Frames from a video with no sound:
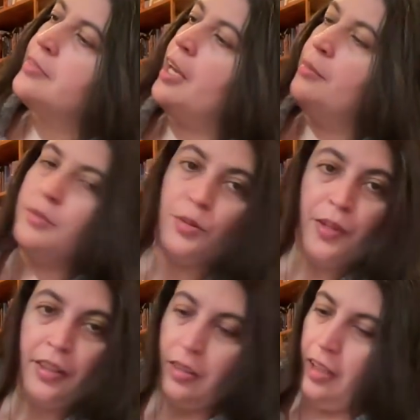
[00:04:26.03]
comes
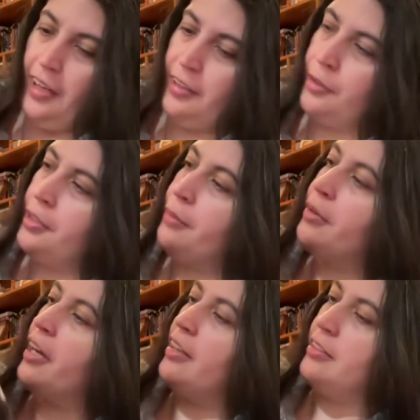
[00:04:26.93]
with a lot of cream
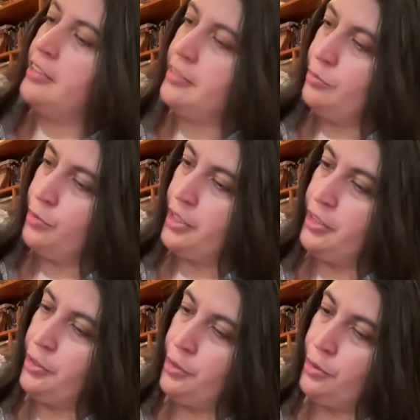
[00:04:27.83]
color.
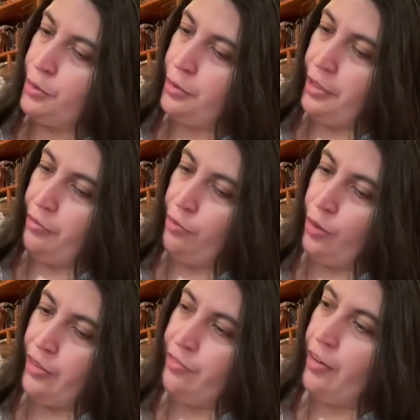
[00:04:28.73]
1, 2, 3,
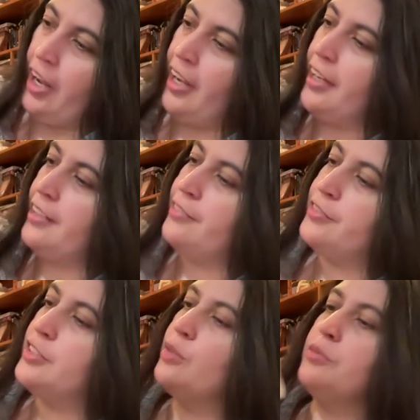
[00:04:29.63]
4, 5.
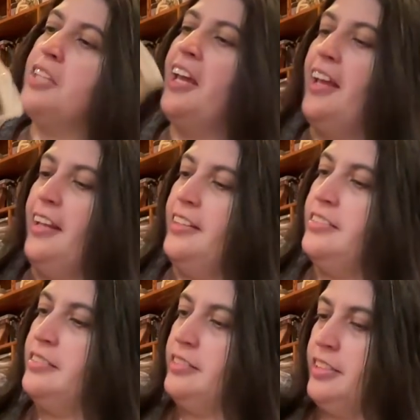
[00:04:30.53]
So
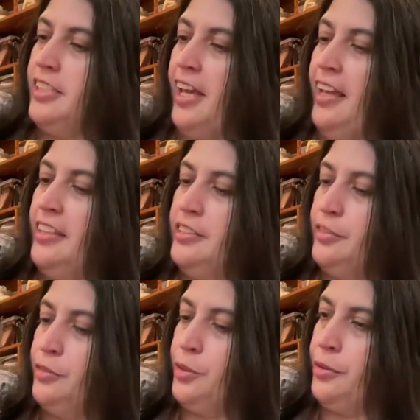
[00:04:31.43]
10 skeins
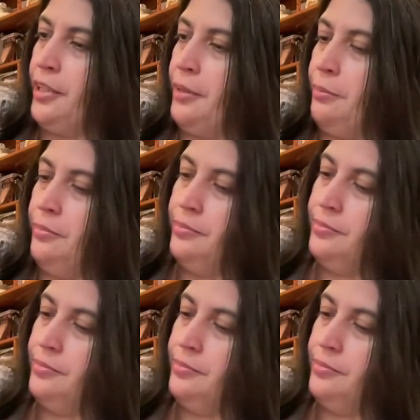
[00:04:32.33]
of cream.